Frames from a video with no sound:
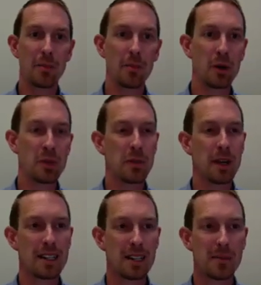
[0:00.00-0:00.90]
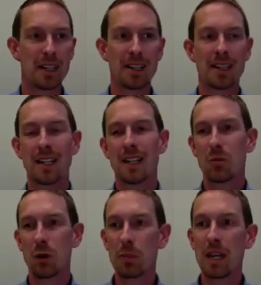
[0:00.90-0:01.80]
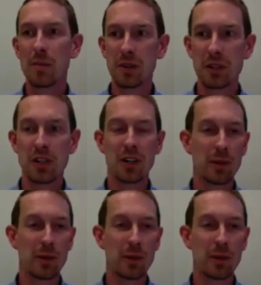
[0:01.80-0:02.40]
post-pandemic, we'll be able to start